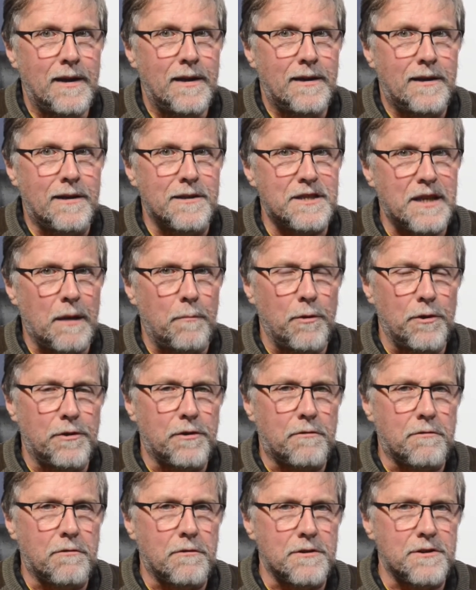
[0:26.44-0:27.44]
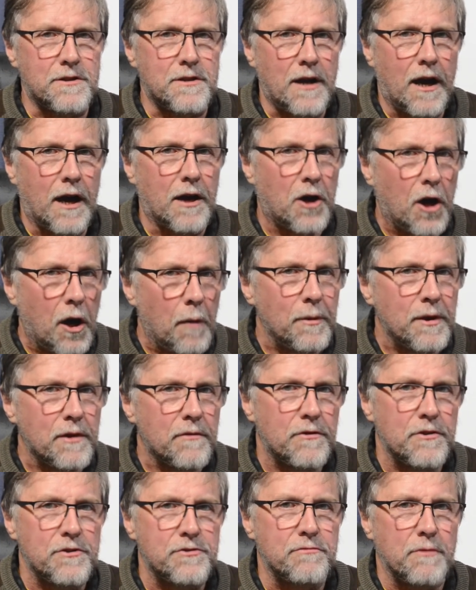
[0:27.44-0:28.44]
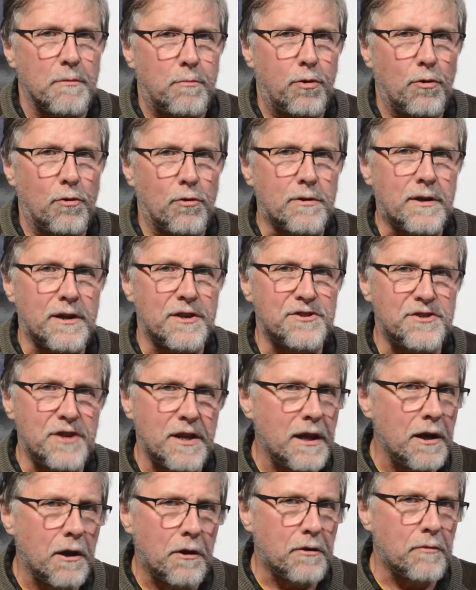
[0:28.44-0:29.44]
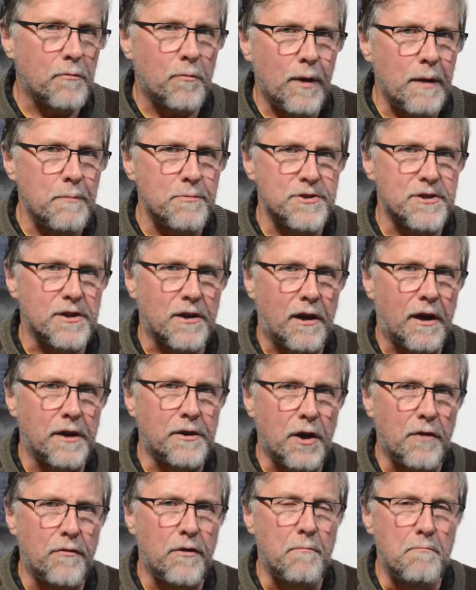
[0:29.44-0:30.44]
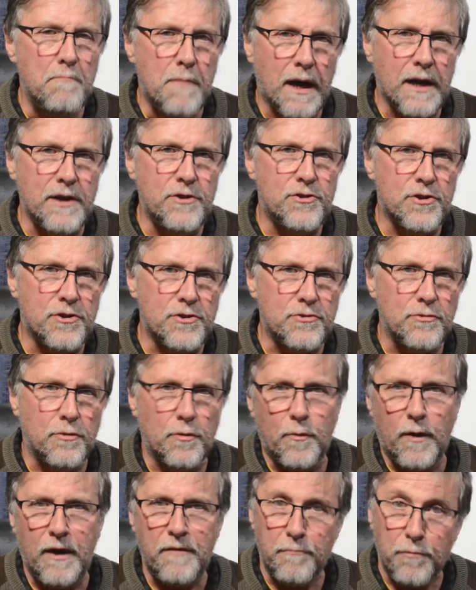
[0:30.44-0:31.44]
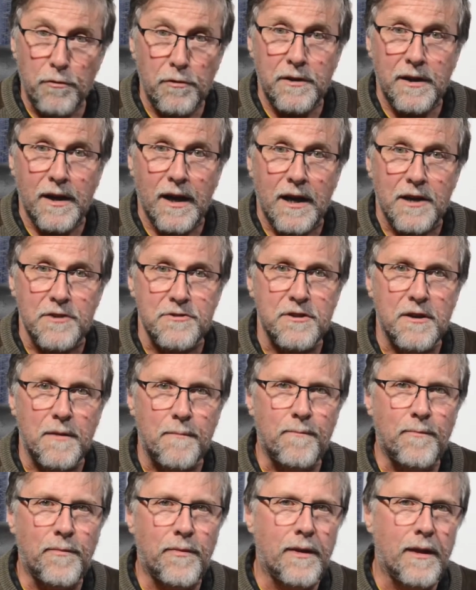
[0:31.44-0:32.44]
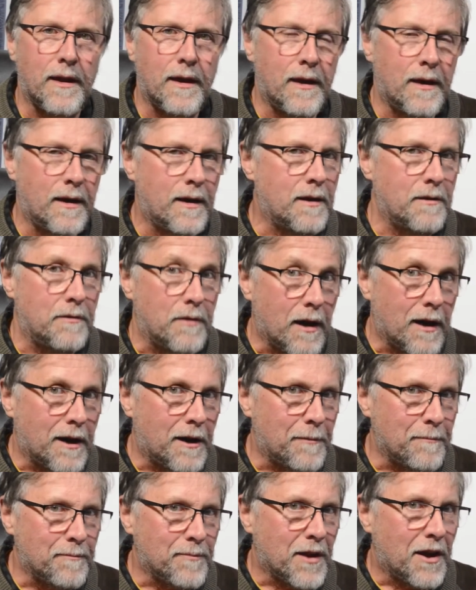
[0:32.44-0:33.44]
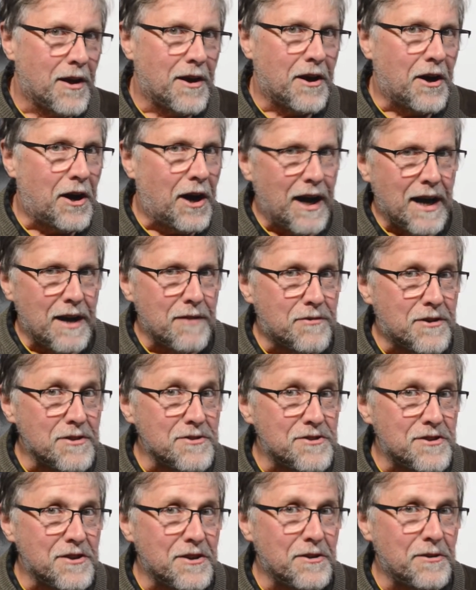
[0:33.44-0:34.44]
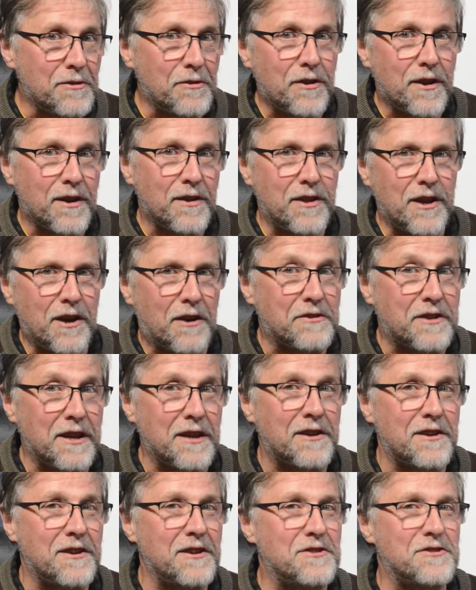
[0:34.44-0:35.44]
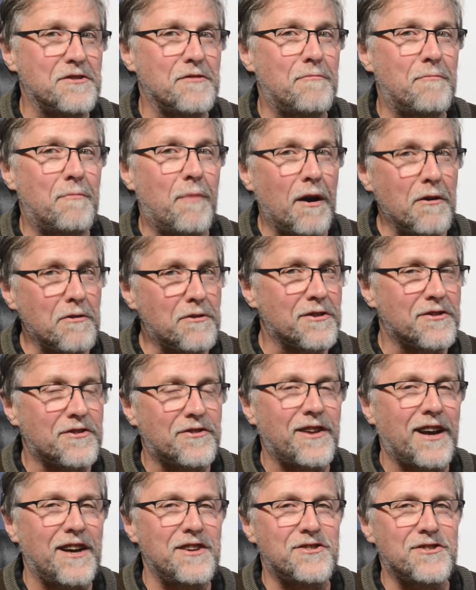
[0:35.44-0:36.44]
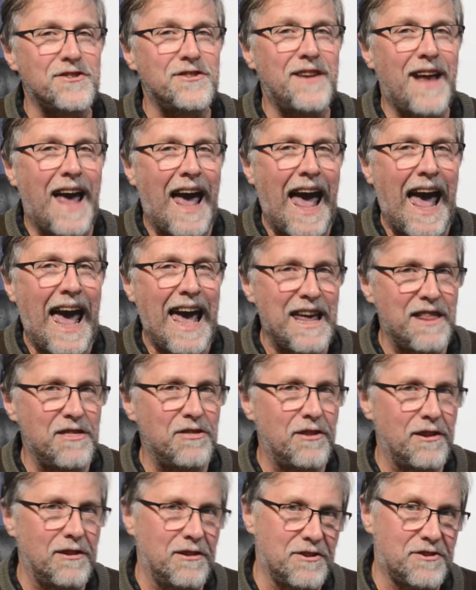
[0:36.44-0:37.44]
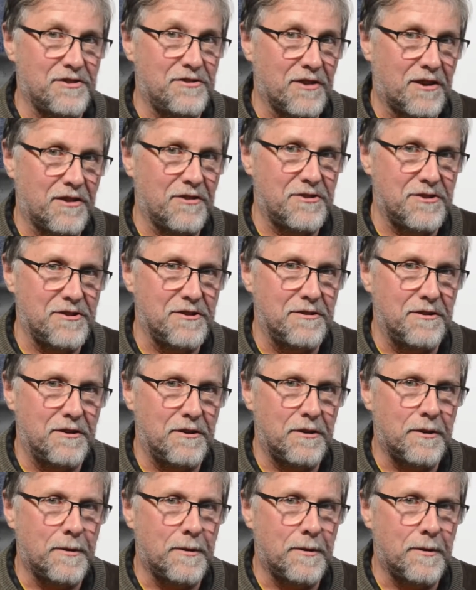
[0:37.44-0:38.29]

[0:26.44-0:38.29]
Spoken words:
I stumbled across a copy of this report sitting on a website of a major shortwave broadcaster. Now, I have concealed the identities of both the station and the listener concerned.